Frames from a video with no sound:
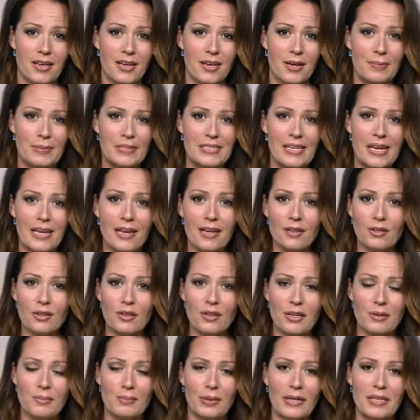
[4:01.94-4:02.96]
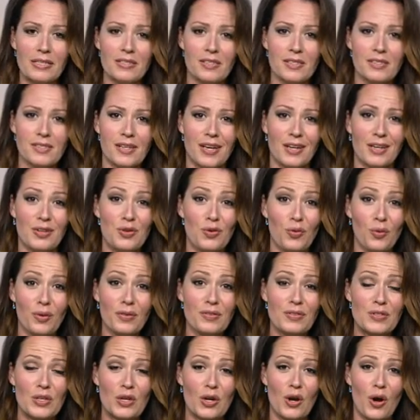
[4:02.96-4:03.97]
But take a look in places like
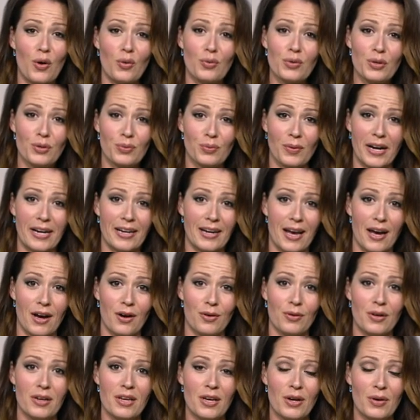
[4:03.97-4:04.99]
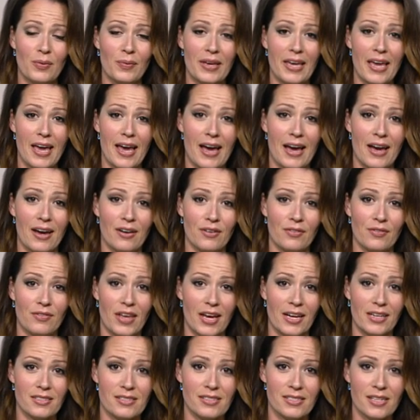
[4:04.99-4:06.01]
North Dakota right now. We have
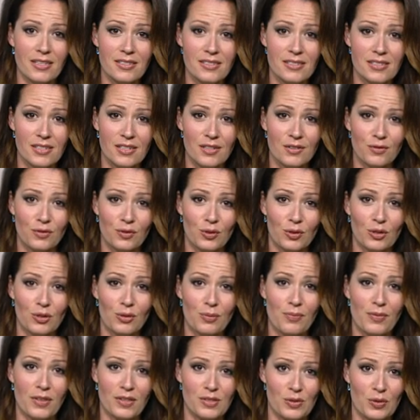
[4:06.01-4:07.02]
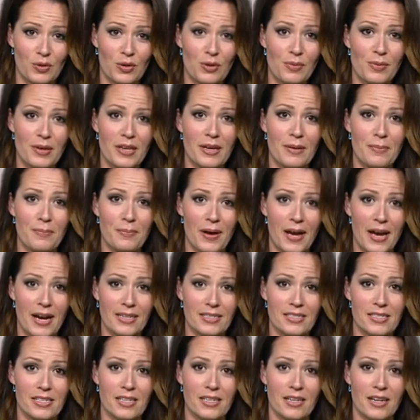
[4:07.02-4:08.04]
that sensitive group that's going to be
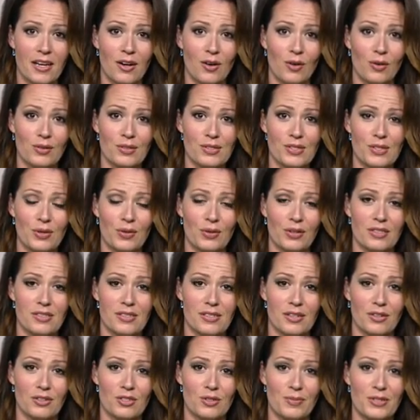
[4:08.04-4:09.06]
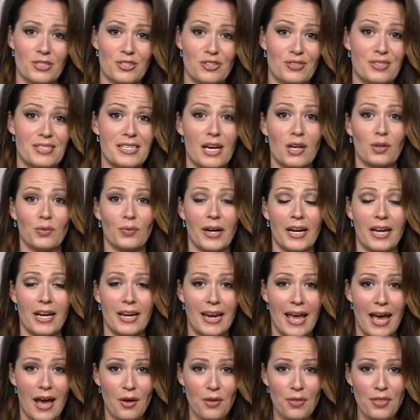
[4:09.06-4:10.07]
impacted and also considered to be just downright
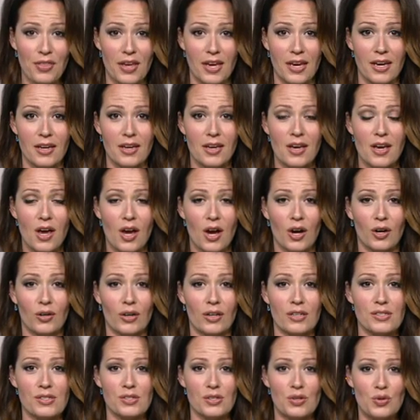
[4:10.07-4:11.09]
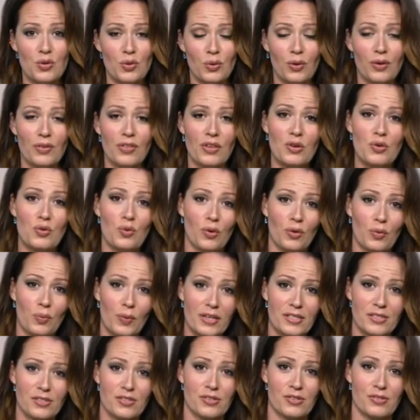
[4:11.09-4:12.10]
unhealthy across the north and
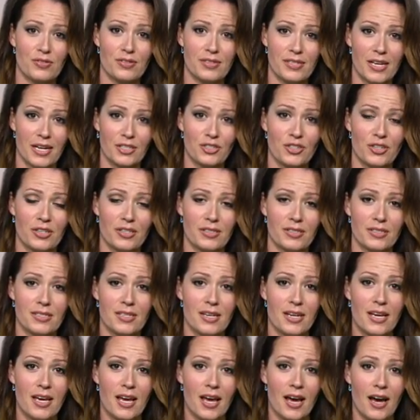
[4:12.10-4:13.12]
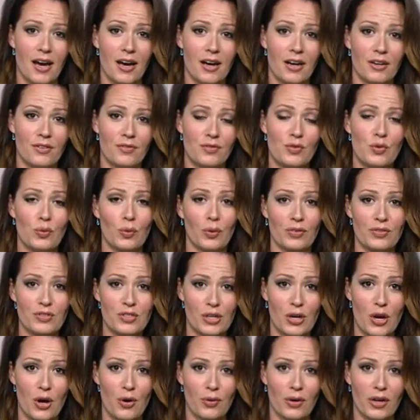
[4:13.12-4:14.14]
northwestern sections of North
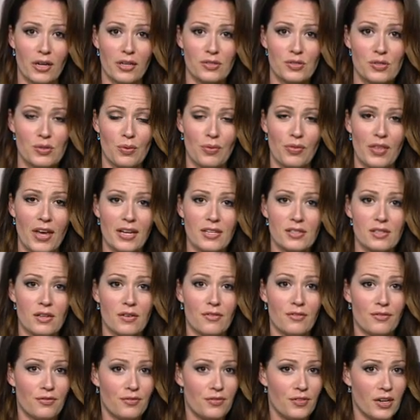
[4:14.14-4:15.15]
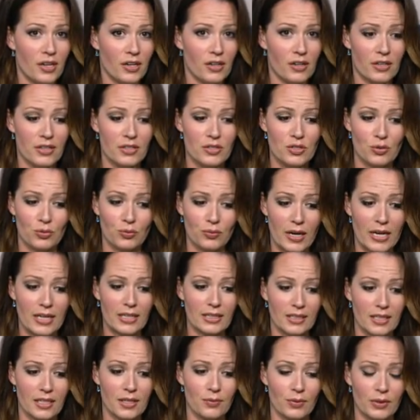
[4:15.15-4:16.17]
Dakota. So that's very
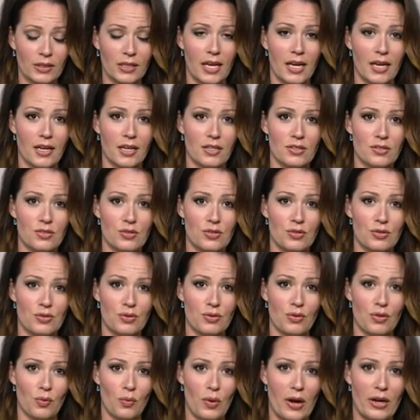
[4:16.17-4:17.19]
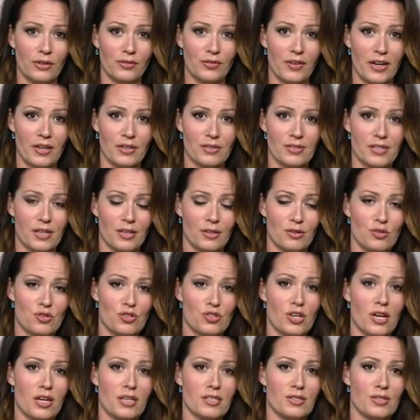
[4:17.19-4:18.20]
directly related to the wildfires that are
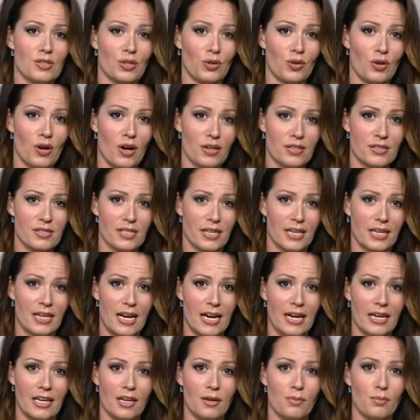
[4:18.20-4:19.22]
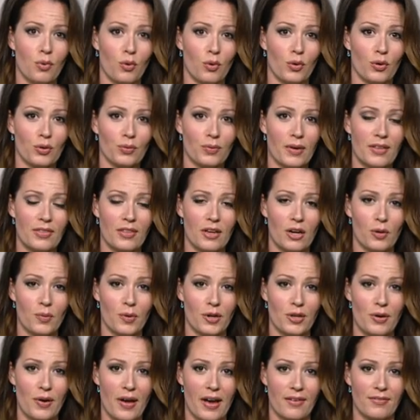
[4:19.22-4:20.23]
just across the Canadian border right there, where
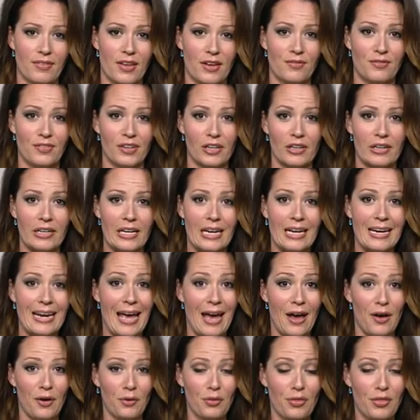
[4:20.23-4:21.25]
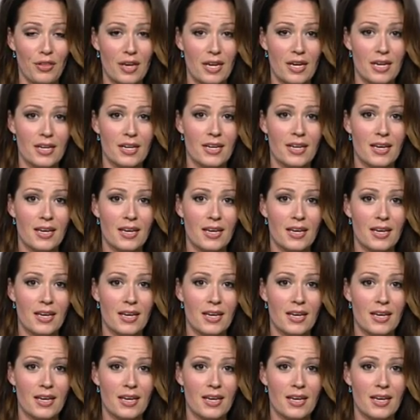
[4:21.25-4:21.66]
you have that very unhealthy